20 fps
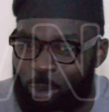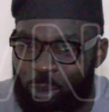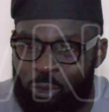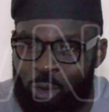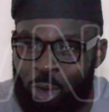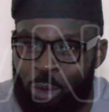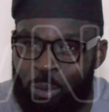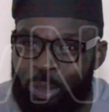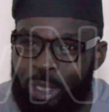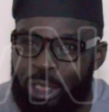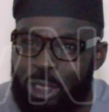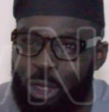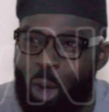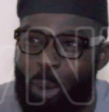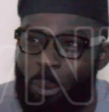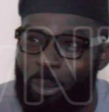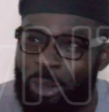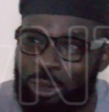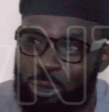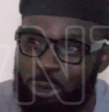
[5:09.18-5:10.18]
of government
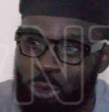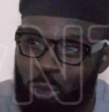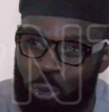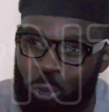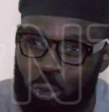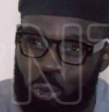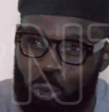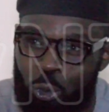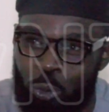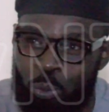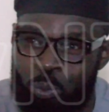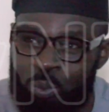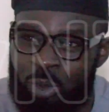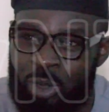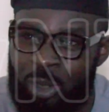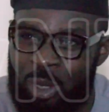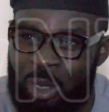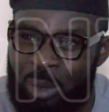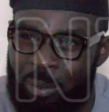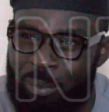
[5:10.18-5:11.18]
coming to
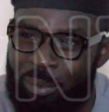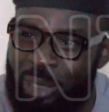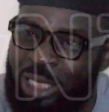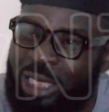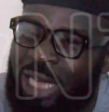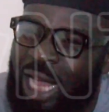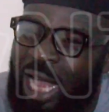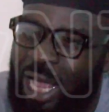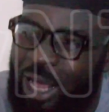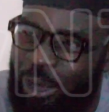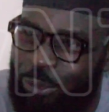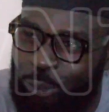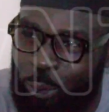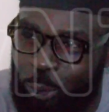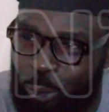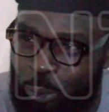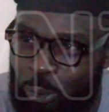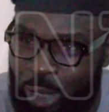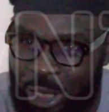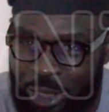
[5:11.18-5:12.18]
make that
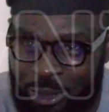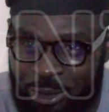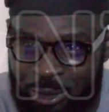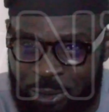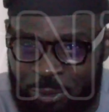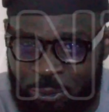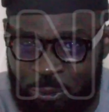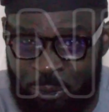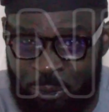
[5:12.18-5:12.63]
effort look as if